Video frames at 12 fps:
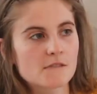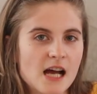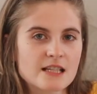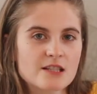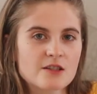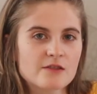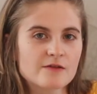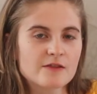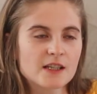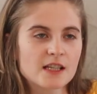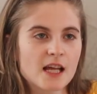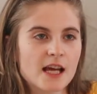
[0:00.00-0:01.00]
I still
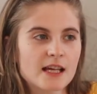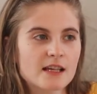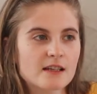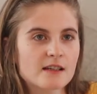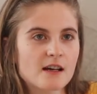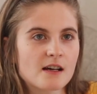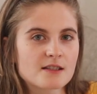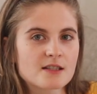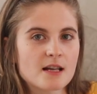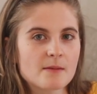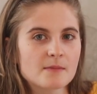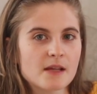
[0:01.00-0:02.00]
feel like on
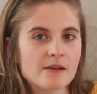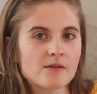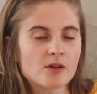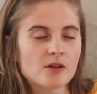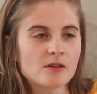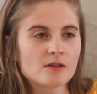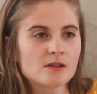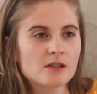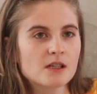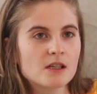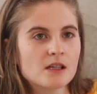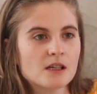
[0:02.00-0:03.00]
some level
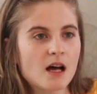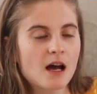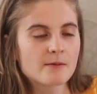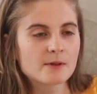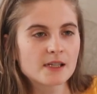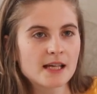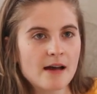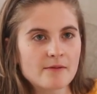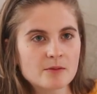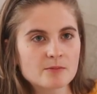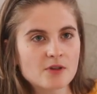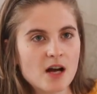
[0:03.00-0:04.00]
I really
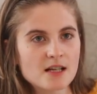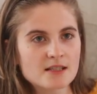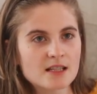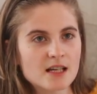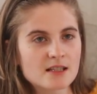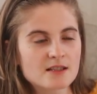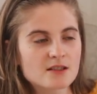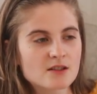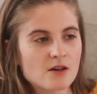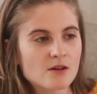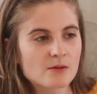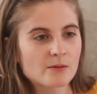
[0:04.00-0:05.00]
haven't processed
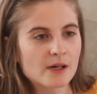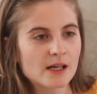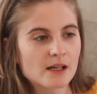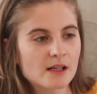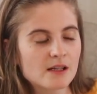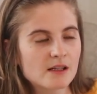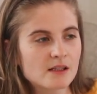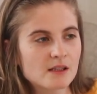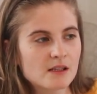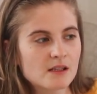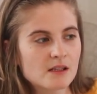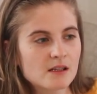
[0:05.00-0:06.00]
all the way,
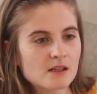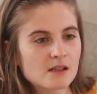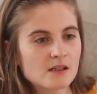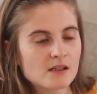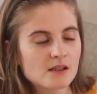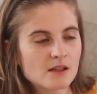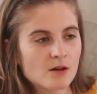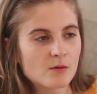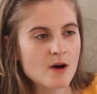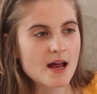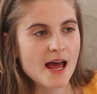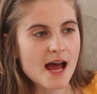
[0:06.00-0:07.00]
you know,
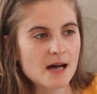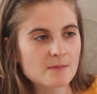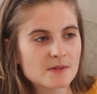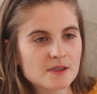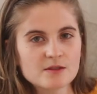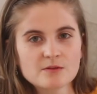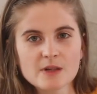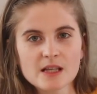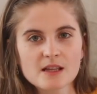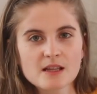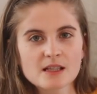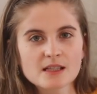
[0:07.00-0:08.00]
what happened
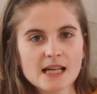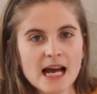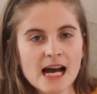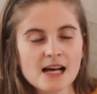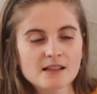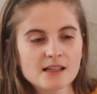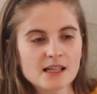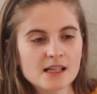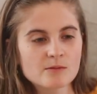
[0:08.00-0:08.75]
with Allie.